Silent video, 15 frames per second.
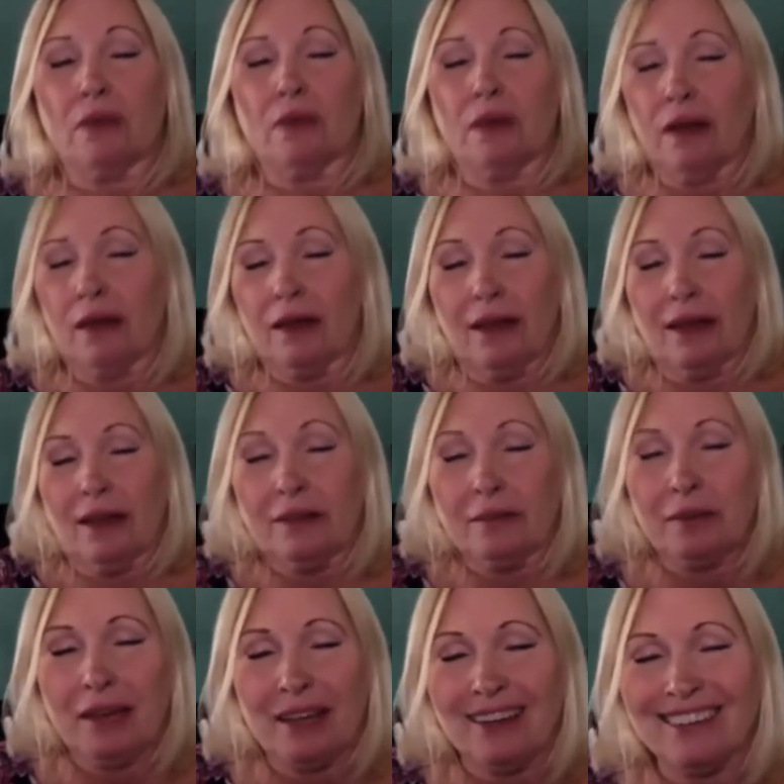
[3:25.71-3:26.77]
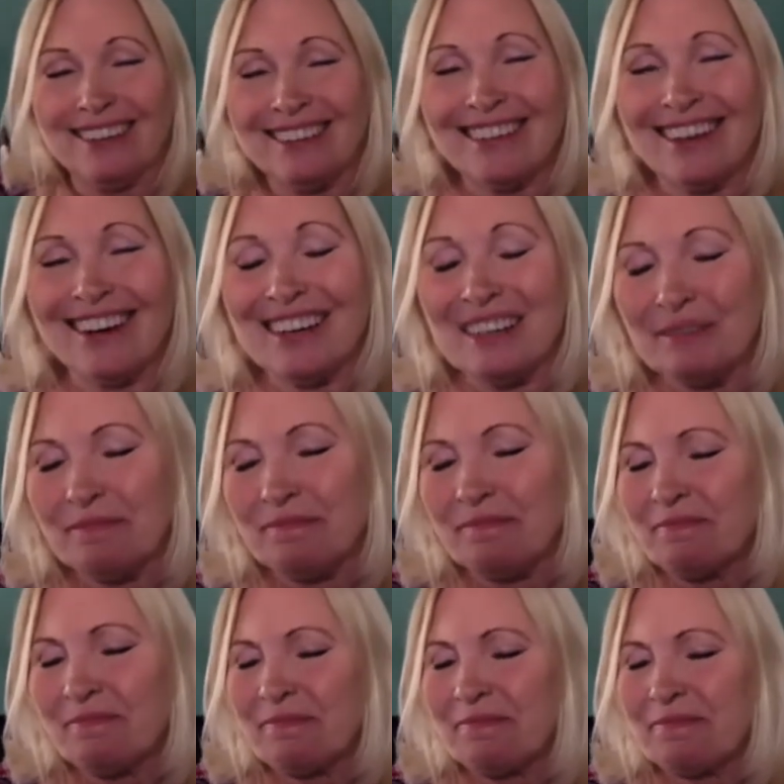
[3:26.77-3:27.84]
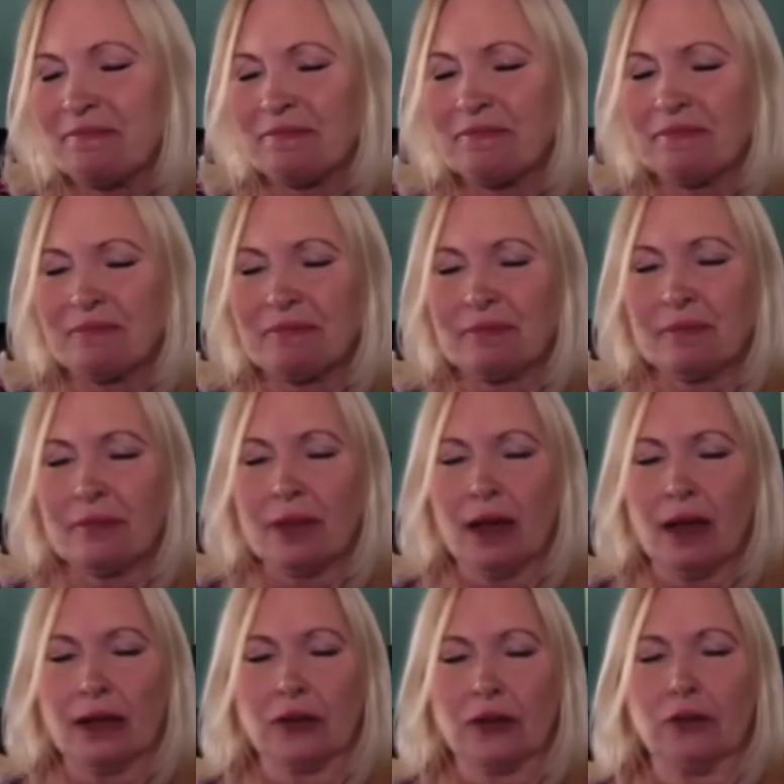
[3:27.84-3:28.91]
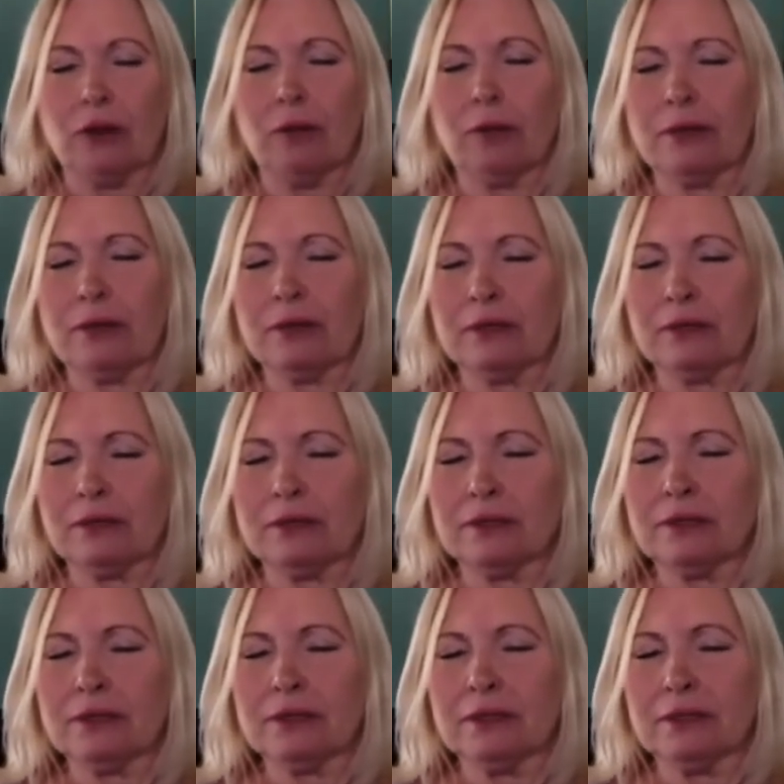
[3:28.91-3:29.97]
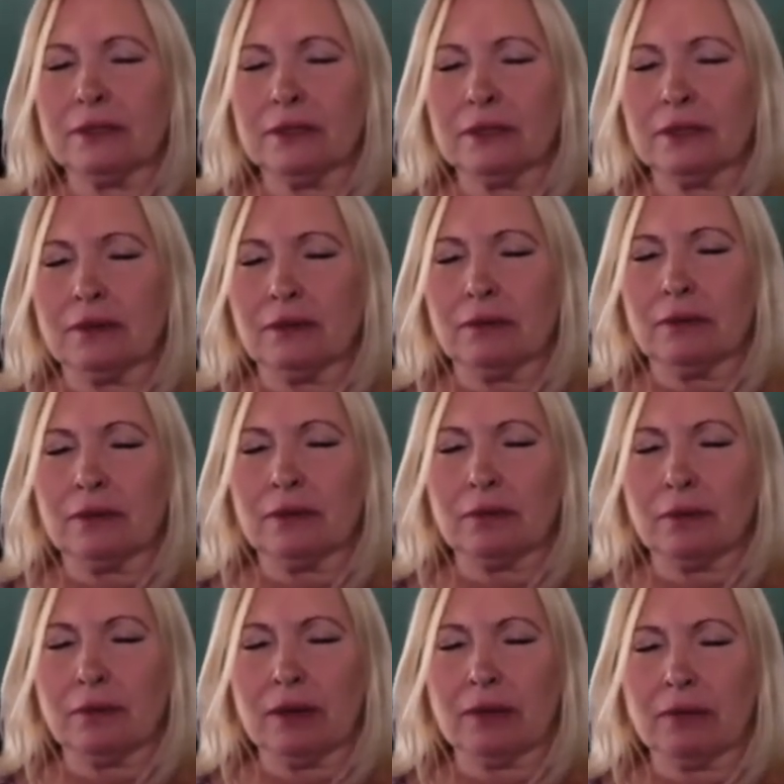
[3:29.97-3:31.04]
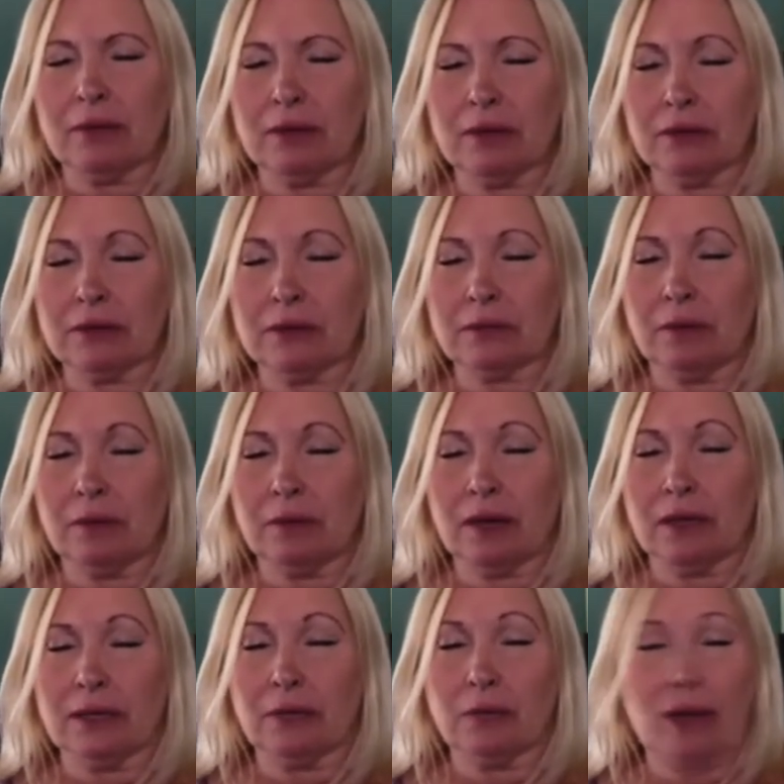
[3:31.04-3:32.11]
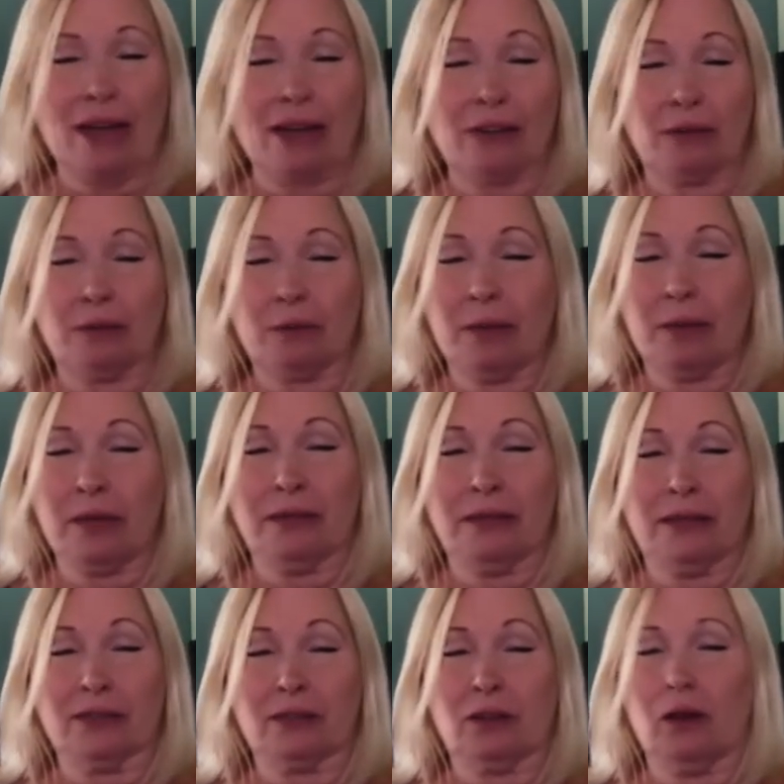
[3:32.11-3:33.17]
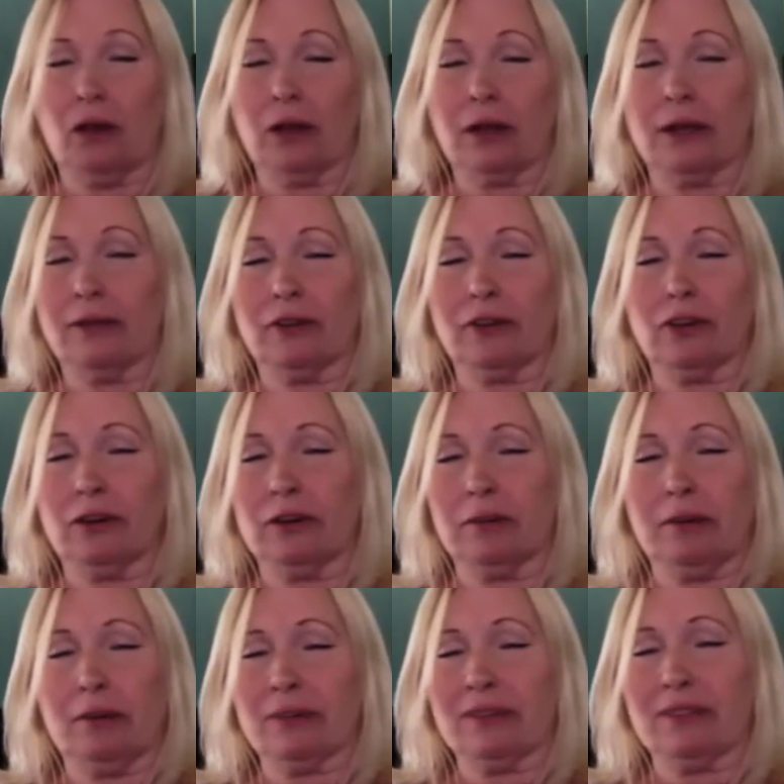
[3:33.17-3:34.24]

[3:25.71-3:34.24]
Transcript: I hate pain. I grew up with my mother's body racked with pain, and that's all I ever heard about.